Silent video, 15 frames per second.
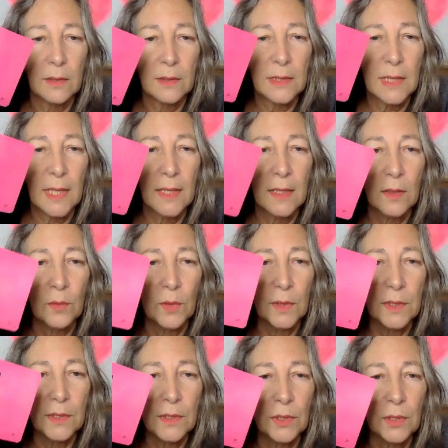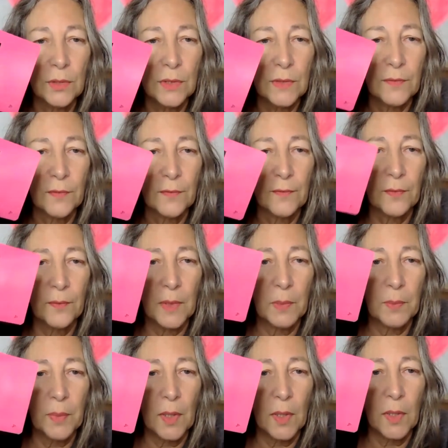take what is useful from the
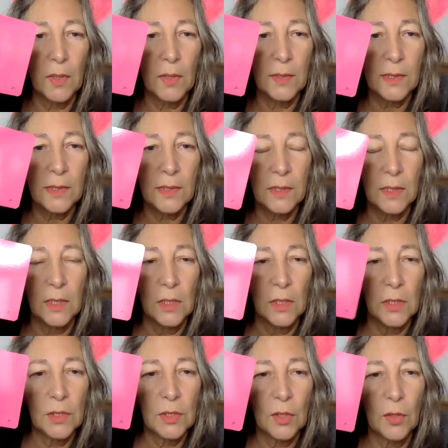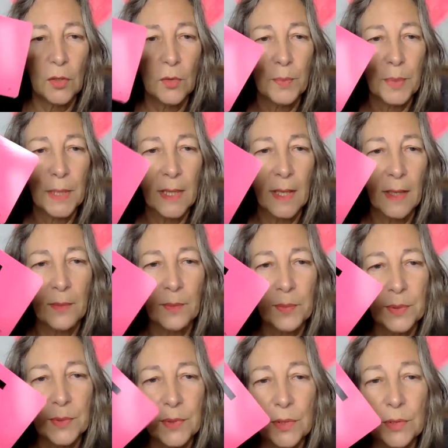past, to open up
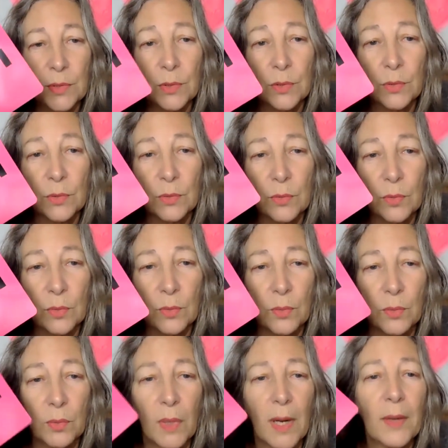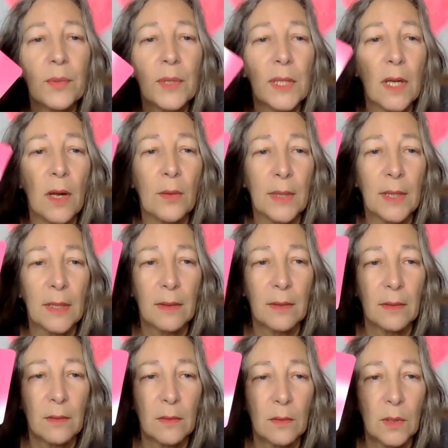to where we're going,
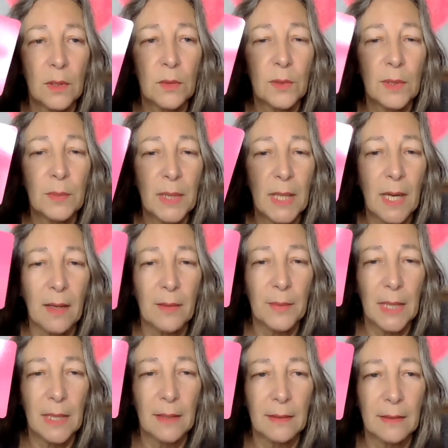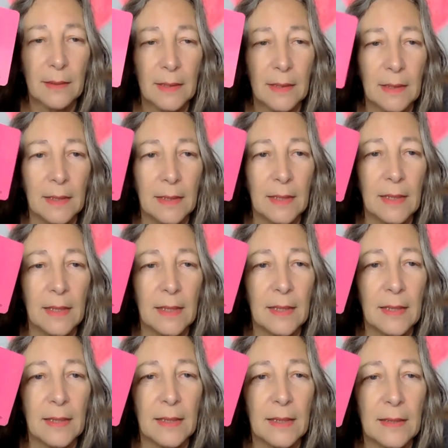what are we becoming,
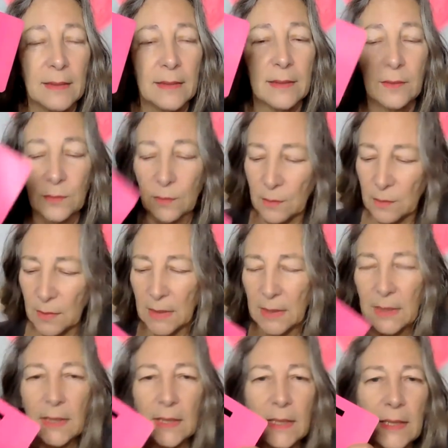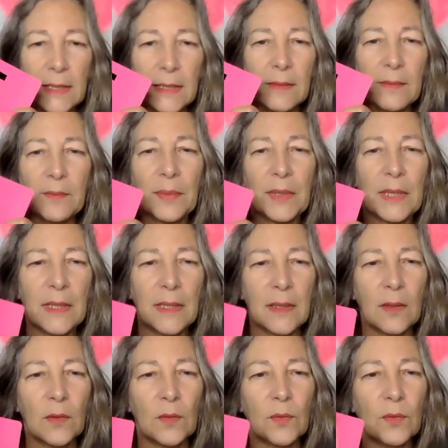and really
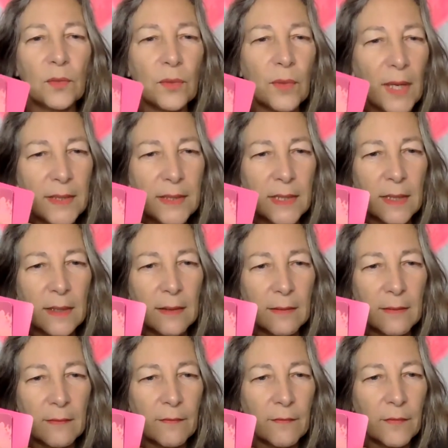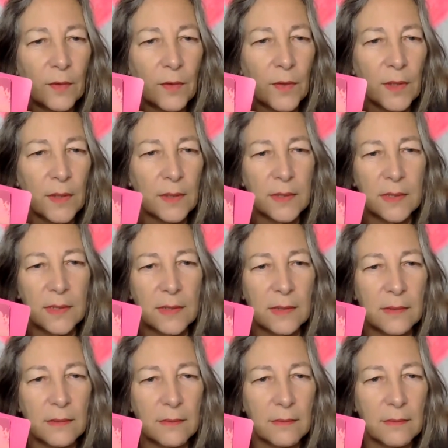being ready for this